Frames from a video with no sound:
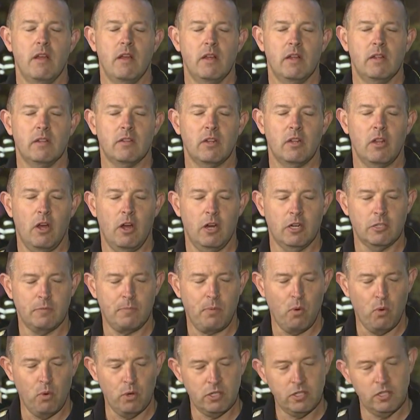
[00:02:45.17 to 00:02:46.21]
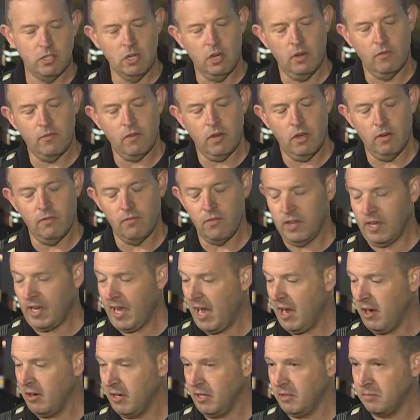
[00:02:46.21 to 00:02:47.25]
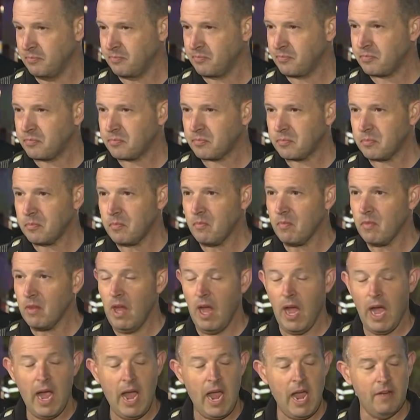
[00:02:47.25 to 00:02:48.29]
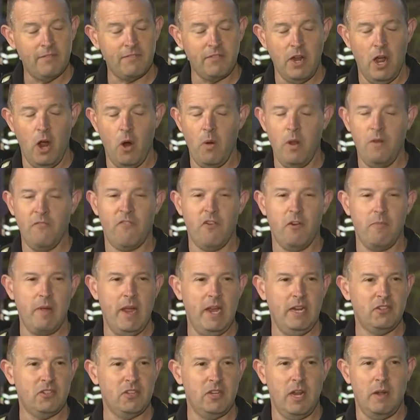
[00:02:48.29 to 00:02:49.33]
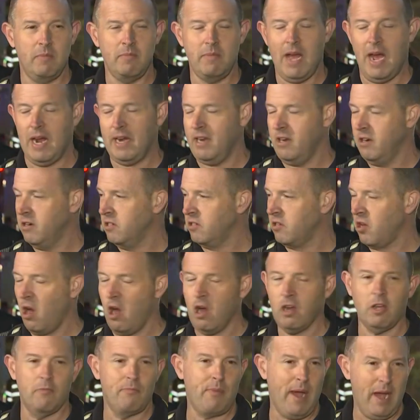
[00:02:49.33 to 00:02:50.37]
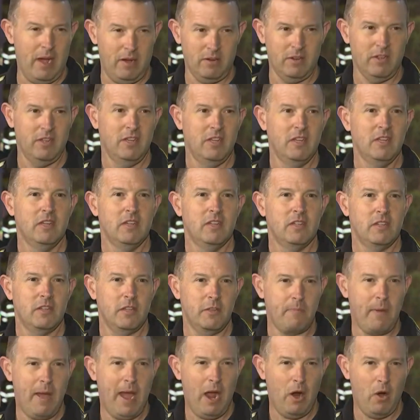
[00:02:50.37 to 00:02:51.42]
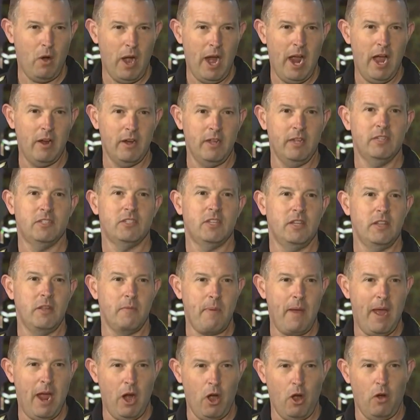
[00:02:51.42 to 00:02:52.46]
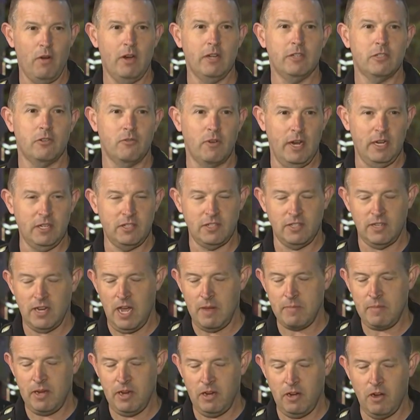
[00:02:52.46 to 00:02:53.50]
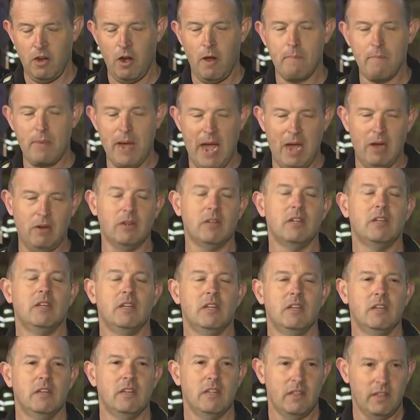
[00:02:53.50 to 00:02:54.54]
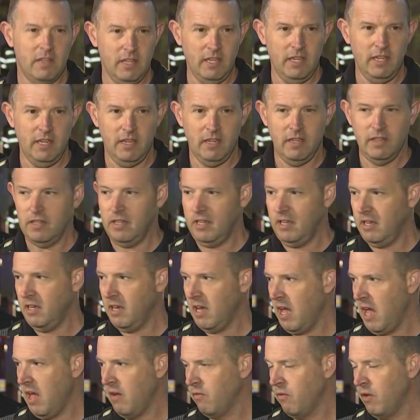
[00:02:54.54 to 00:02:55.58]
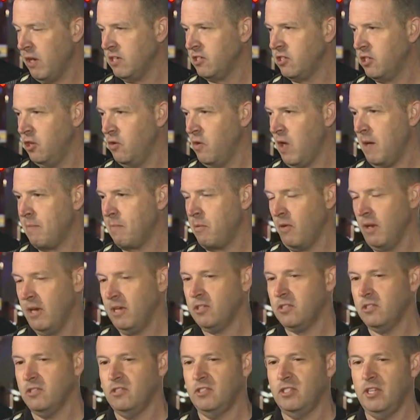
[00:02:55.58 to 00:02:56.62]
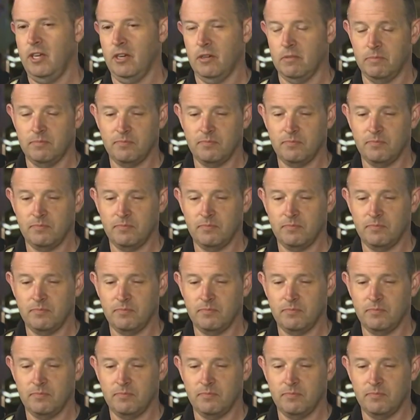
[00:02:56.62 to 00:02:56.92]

It's a large portion of, of the county. I have no information. I'm not here to talk about the power outage and the power restoration. I'm here about the, the rescue operations here.